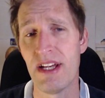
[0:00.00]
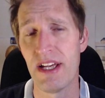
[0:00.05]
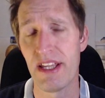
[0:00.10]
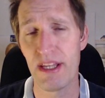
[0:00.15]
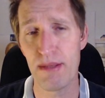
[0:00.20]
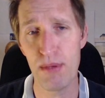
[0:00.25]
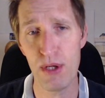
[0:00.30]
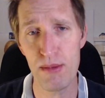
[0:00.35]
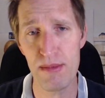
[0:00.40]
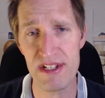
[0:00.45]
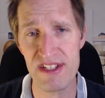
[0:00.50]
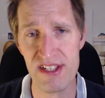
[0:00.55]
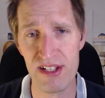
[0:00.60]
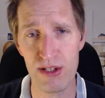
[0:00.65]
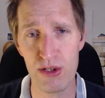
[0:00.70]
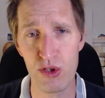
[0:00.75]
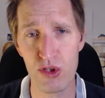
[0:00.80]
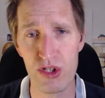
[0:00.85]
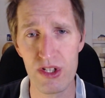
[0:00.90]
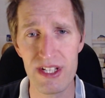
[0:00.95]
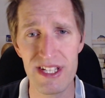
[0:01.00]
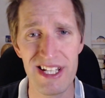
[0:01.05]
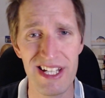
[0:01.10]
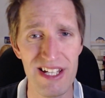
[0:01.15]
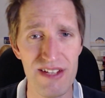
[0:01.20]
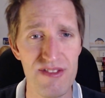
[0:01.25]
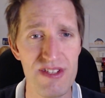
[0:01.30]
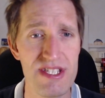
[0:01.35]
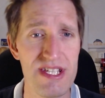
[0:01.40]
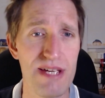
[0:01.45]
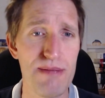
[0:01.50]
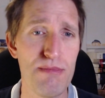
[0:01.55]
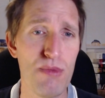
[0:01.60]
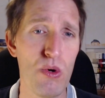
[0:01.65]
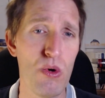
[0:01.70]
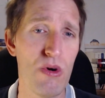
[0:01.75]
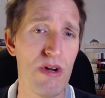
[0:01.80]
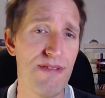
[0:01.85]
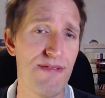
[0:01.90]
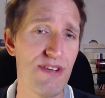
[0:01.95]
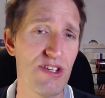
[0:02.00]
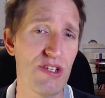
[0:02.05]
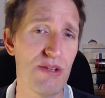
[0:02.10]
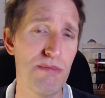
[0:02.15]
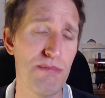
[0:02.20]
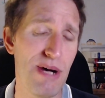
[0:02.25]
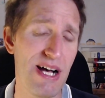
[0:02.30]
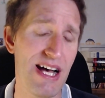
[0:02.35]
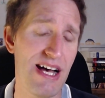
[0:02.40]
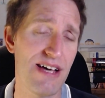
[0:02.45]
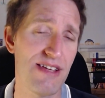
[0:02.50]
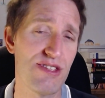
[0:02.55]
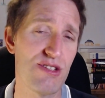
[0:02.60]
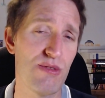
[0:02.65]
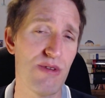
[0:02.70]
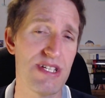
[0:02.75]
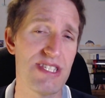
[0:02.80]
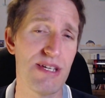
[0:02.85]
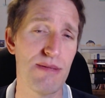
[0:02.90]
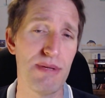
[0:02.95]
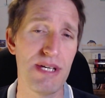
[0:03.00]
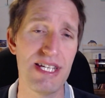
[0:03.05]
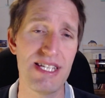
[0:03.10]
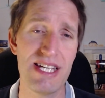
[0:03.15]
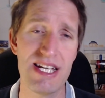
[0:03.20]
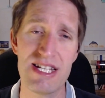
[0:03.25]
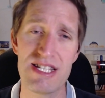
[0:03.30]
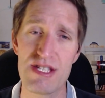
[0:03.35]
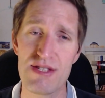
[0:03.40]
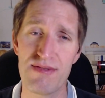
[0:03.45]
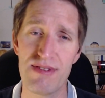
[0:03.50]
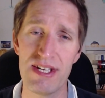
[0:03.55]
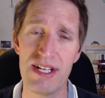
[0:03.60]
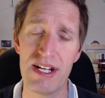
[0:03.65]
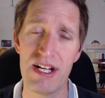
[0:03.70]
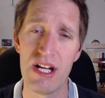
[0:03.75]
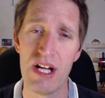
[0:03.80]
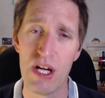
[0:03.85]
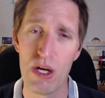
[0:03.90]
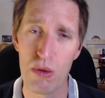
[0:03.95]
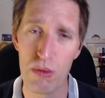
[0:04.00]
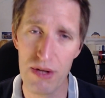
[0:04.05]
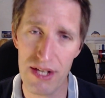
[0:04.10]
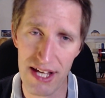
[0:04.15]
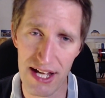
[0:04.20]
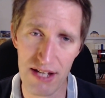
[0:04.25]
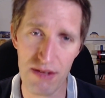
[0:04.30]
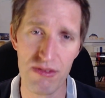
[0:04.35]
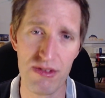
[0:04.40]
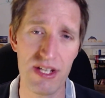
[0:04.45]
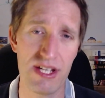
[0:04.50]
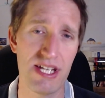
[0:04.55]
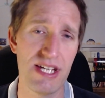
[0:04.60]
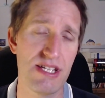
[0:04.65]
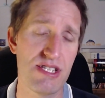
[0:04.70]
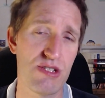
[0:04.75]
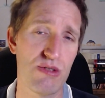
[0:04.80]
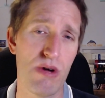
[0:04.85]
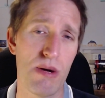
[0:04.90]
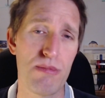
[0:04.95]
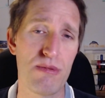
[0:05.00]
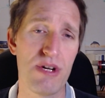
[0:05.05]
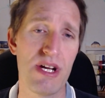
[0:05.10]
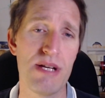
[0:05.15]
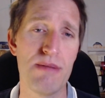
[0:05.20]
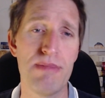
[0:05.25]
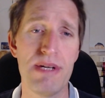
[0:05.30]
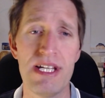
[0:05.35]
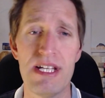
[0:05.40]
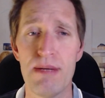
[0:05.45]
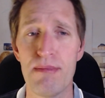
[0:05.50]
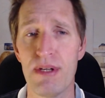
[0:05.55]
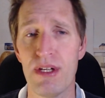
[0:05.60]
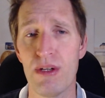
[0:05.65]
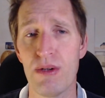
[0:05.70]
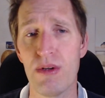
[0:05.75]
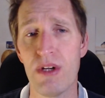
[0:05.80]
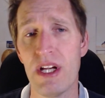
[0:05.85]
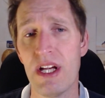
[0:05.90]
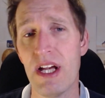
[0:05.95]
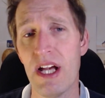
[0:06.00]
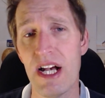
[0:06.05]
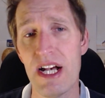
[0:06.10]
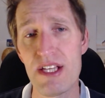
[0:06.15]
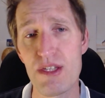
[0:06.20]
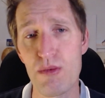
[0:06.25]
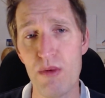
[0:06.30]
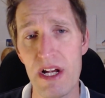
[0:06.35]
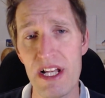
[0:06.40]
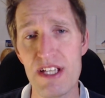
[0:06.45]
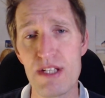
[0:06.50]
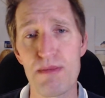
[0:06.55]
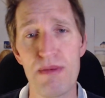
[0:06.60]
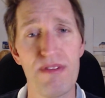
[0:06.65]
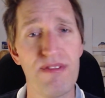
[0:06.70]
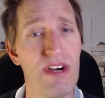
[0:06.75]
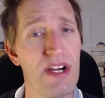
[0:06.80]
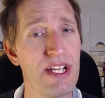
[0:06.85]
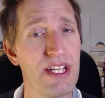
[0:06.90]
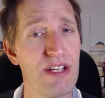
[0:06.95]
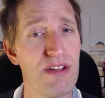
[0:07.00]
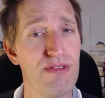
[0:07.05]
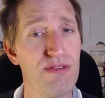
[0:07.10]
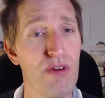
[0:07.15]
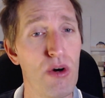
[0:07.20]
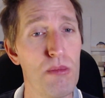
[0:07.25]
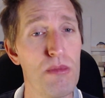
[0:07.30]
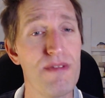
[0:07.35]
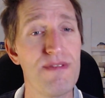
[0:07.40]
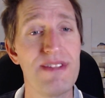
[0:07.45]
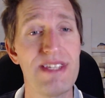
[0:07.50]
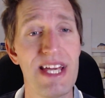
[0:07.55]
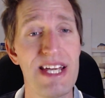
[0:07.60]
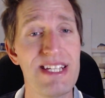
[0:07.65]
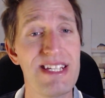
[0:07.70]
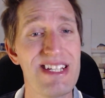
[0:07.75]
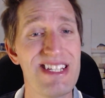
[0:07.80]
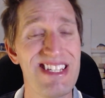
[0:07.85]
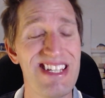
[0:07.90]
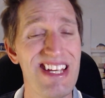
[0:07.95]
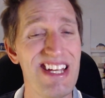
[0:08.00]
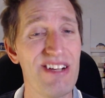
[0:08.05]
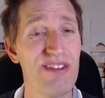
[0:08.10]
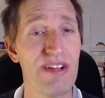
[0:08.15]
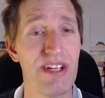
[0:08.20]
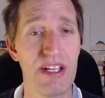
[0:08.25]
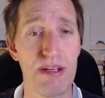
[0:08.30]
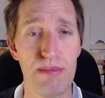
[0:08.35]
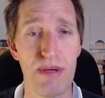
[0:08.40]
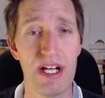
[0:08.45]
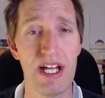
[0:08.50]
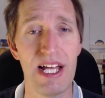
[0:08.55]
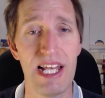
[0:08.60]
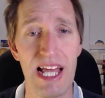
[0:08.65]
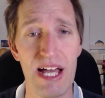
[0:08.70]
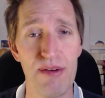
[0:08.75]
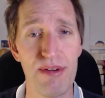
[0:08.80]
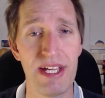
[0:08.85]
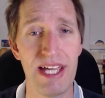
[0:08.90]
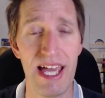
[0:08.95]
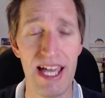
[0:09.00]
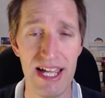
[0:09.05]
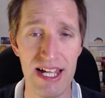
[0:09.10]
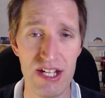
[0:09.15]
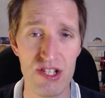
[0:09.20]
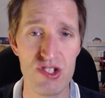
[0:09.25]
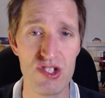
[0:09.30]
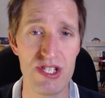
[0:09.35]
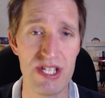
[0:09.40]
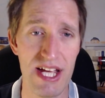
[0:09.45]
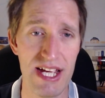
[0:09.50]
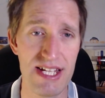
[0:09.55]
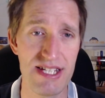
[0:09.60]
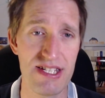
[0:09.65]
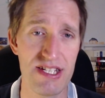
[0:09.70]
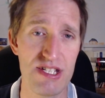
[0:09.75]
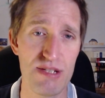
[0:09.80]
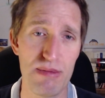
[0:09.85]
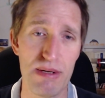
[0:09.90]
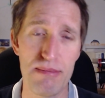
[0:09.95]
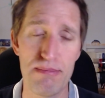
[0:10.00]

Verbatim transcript: The Boomi solution delivers a more efficient path to SAP Datasphere without the need to upgrade BW, as well as providing a form of data tiering by allowing aged data to be